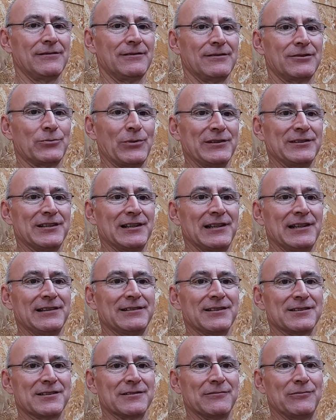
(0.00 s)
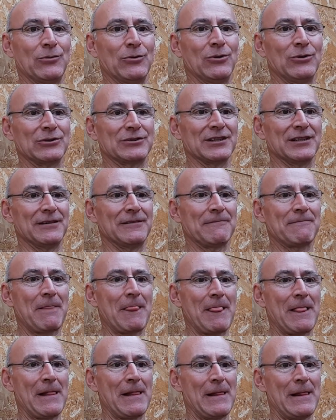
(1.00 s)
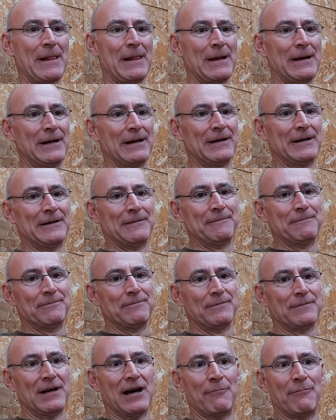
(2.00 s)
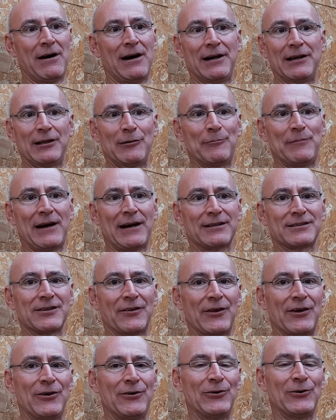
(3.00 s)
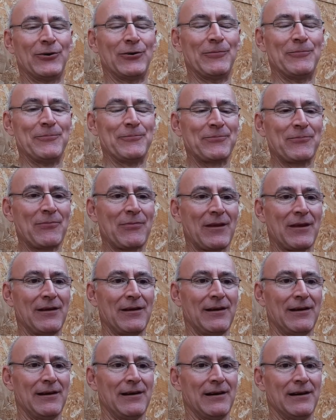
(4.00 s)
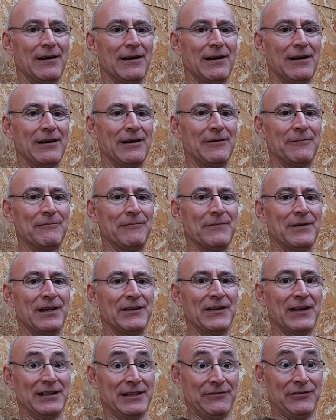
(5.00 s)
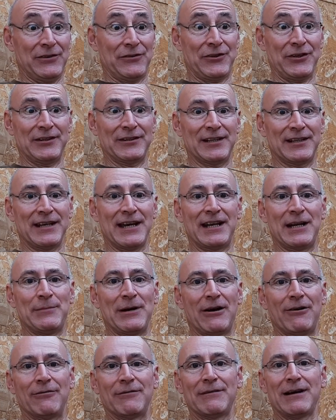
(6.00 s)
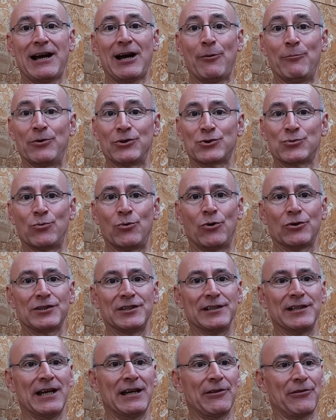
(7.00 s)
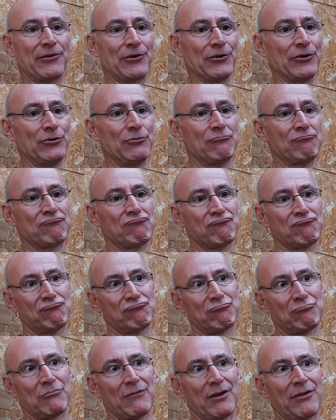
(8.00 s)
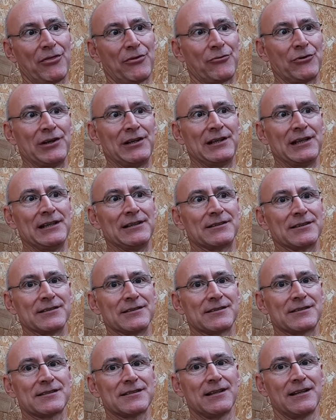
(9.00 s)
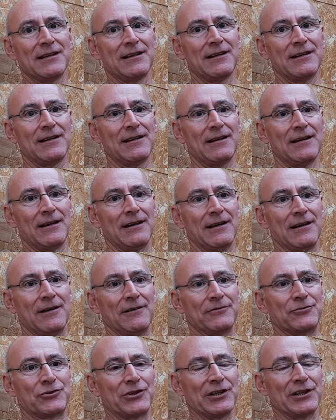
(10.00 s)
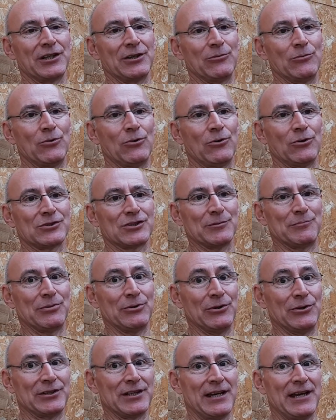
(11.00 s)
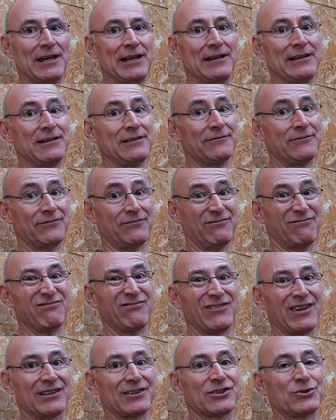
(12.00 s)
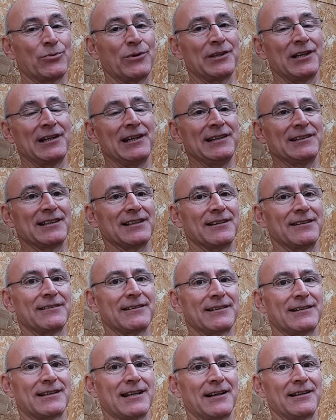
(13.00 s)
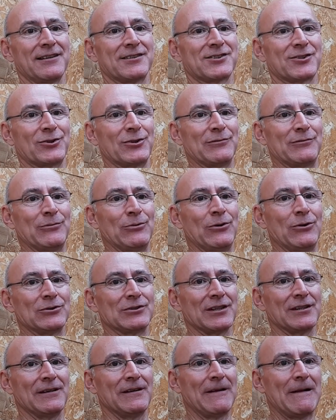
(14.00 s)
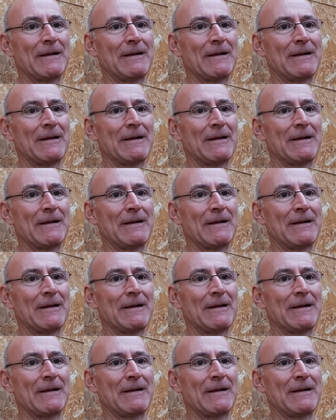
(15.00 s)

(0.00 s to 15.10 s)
20 litres of water a mile back to their home. And then if you think again about how much water you get through, 3 litres of drinking water per day, that 20 litre canister of water,